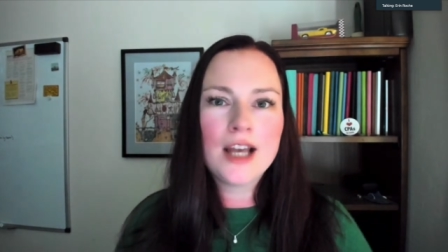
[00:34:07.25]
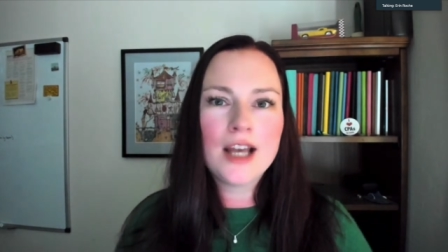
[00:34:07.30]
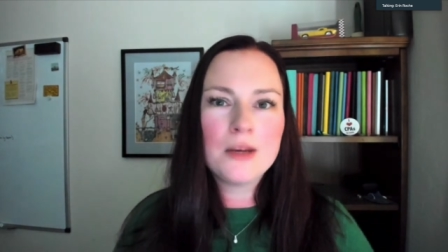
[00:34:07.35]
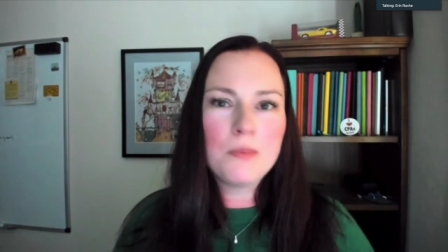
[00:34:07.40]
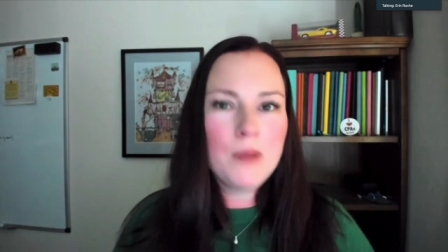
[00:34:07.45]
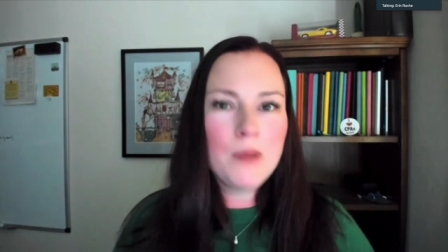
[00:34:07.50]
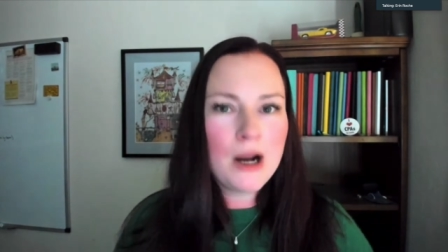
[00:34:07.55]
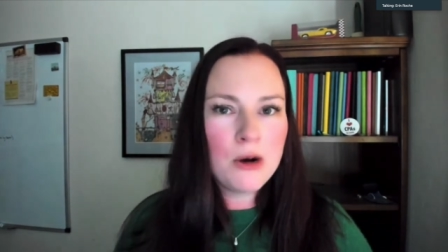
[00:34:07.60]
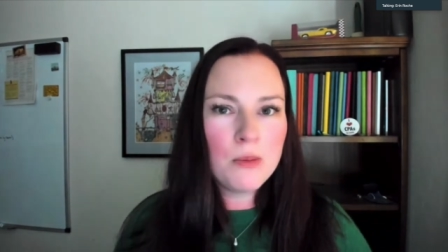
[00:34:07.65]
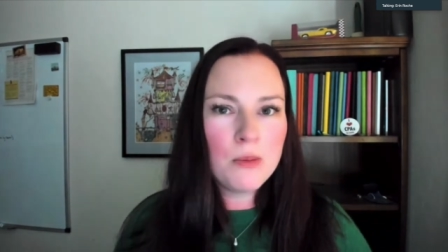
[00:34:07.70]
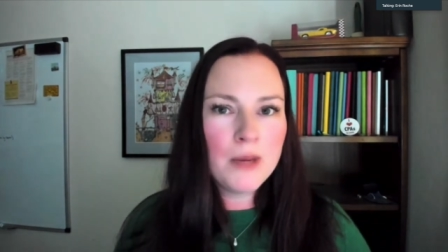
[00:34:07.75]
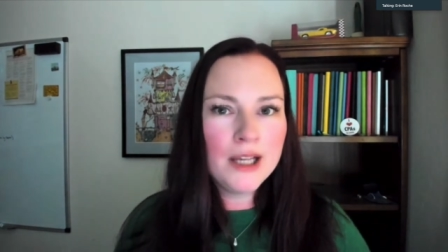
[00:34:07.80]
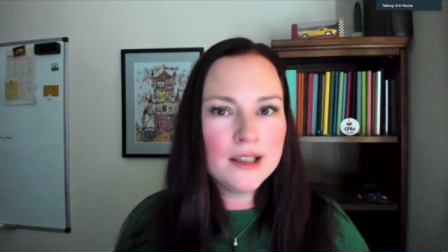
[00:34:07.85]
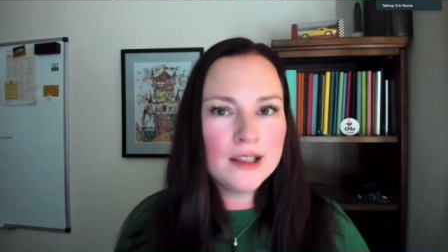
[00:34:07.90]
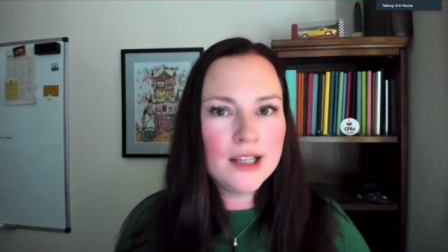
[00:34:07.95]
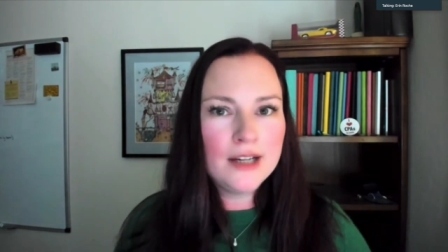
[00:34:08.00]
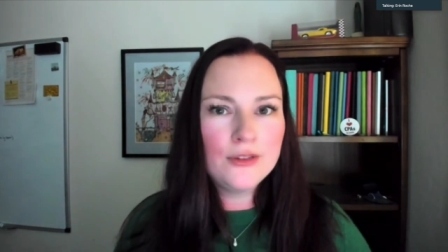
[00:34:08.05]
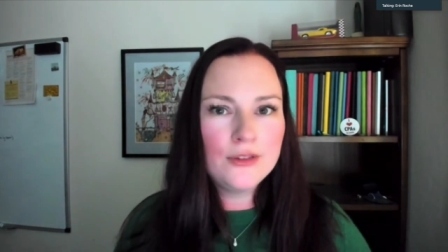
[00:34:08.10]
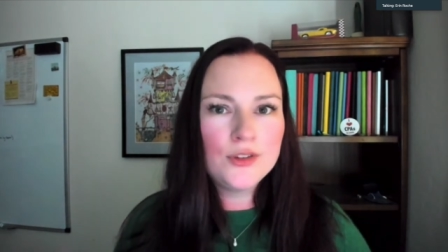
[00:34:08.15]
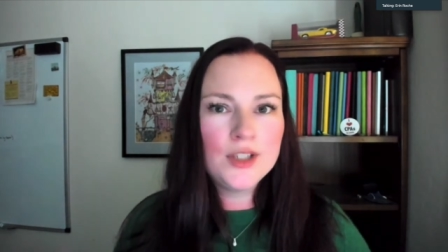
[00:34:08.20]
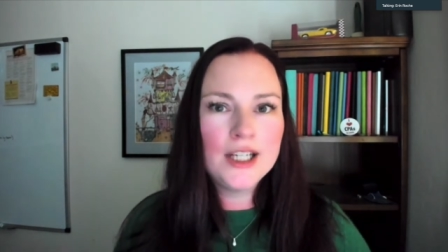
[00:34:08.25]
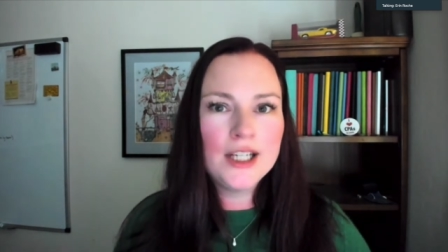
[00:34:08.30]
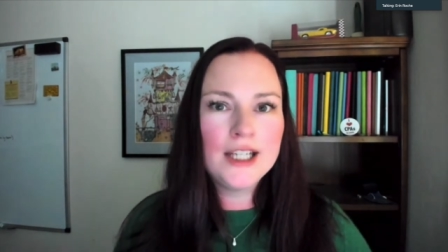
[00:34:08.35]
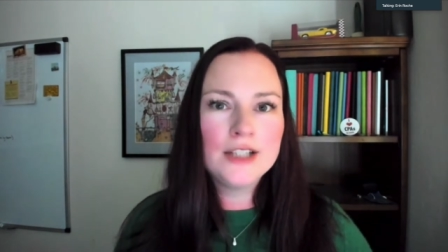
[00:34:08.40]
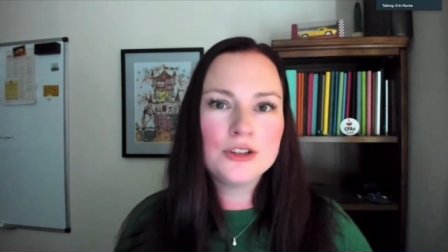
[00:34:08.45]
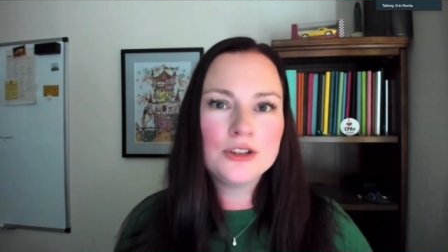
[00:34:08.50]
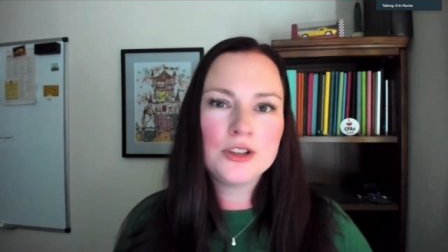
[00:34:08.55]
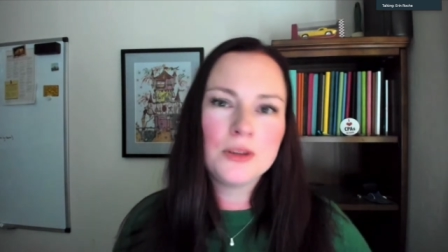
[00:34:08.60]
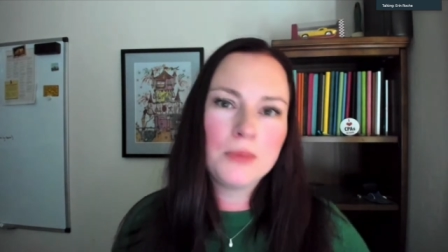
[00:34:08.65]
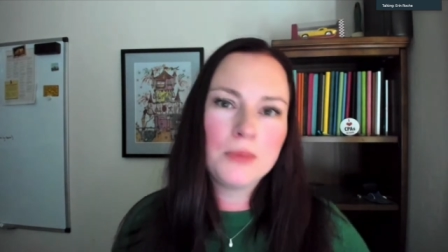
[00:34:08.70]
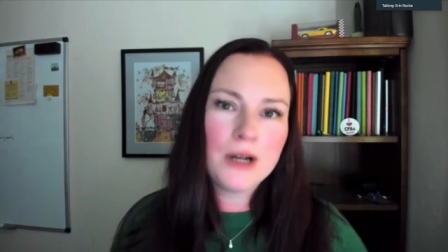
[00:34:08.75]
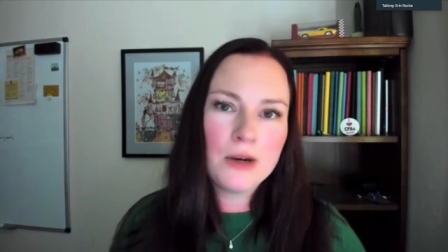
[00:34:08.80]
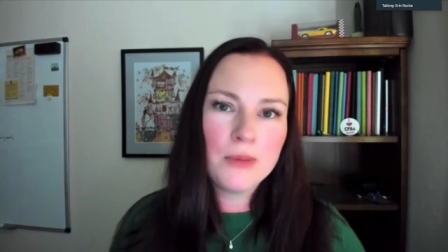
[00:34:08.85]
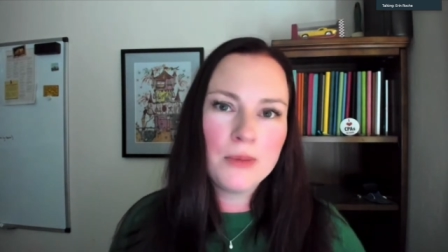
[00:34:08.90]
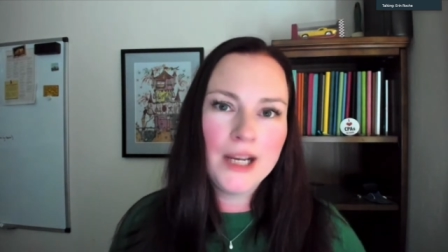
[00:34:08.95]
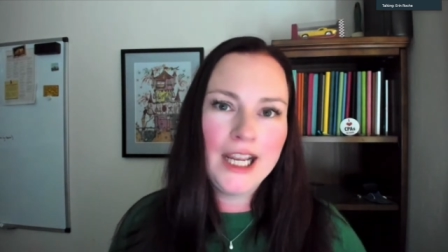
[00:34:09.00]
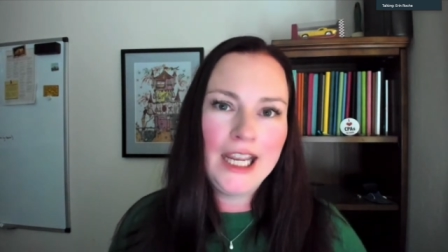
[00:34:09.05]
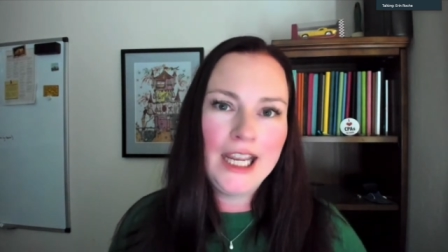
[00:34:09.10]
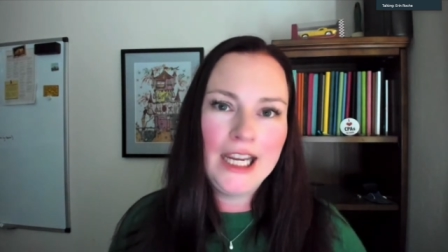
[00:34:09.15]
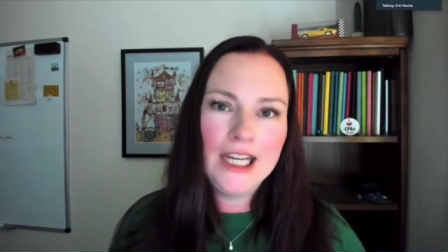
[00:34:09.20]
at about my life stage and about
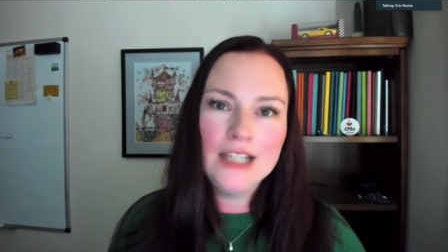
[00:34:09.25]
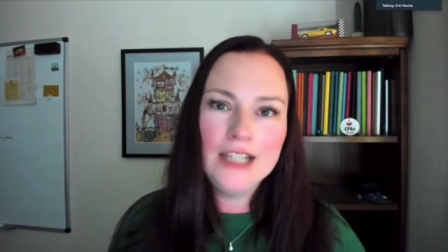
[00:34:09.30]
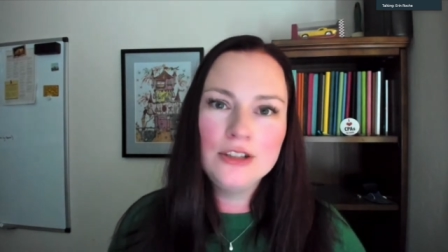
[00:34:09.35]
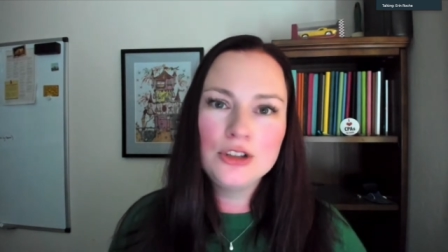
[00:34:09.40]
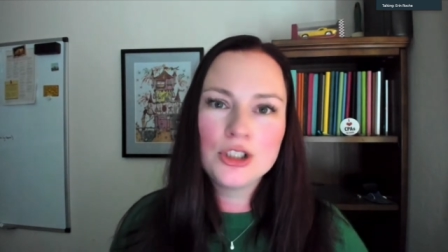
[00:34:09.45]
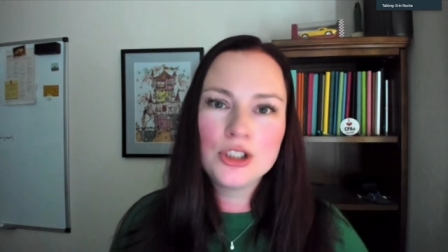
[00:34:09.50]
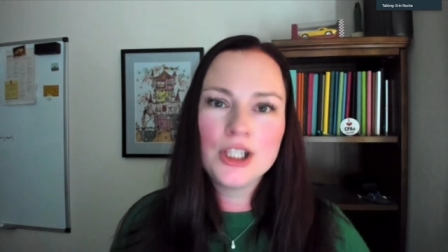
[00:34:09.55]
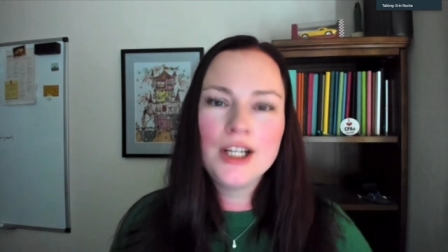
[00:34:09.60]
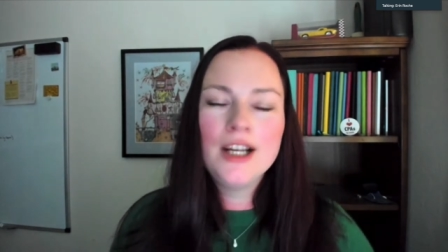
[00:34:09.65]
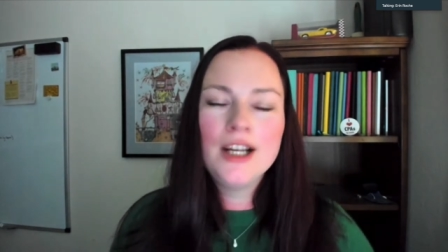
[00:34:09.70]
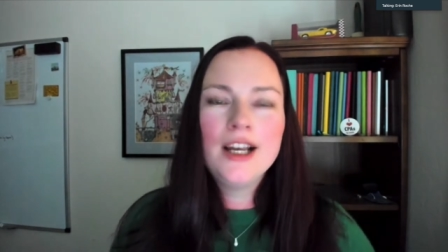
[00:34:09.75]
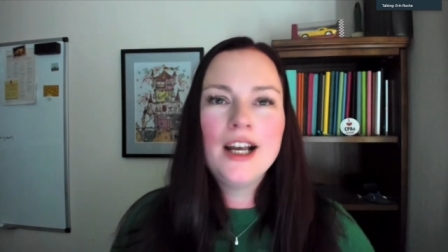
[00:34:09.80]
my age.